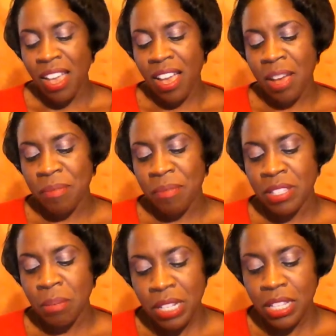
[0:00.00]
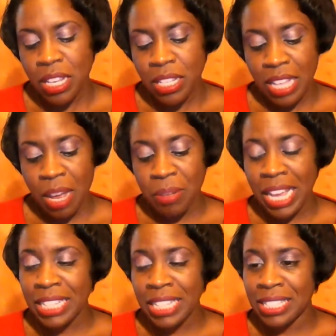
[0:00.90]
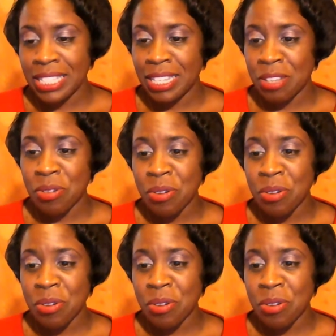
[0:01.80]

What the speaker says: Some of the things that I would like to see you